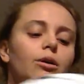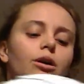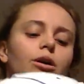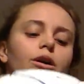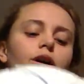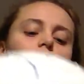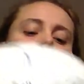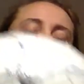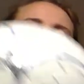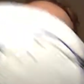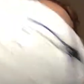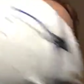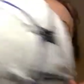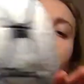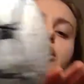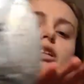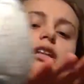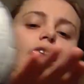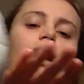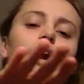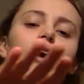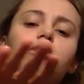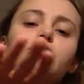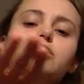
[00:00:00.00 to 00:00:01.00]
come to
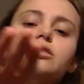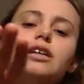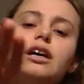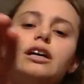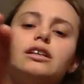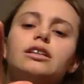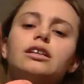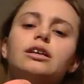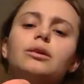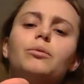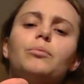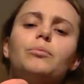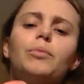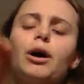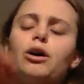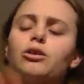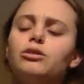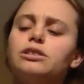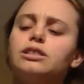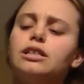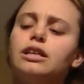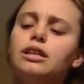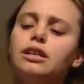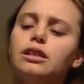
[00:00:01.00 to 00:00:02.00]
the outside,
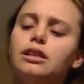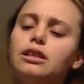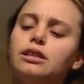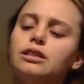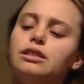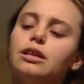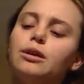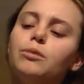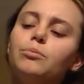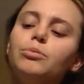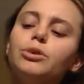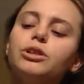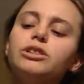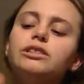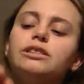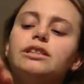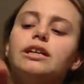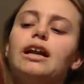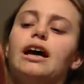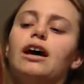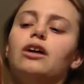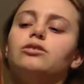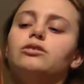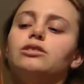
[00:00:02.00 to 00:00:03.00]
the
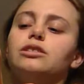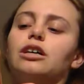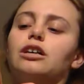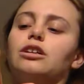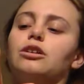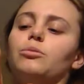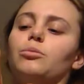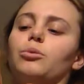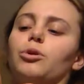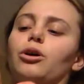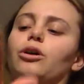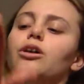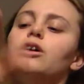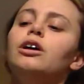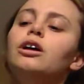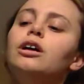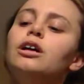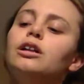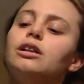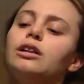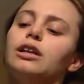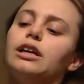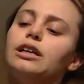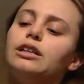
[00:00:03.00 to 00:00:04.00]
10% outside of the ball,
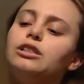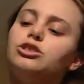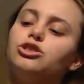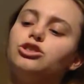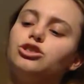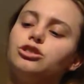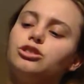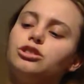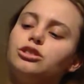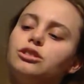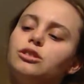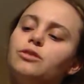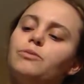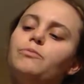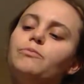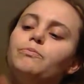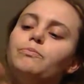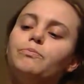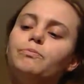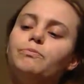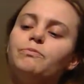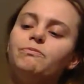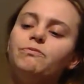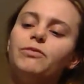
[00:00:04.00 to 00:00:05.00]
like just the
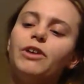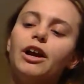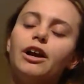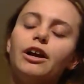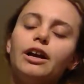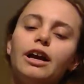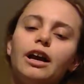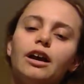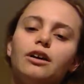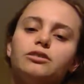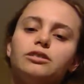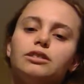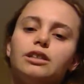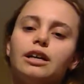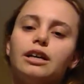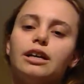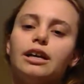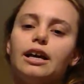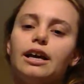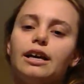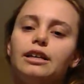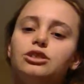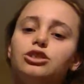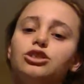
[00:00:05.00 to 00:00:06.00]
very outside
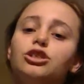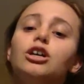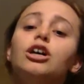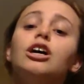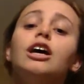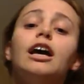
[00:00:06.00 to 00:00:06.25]
edge.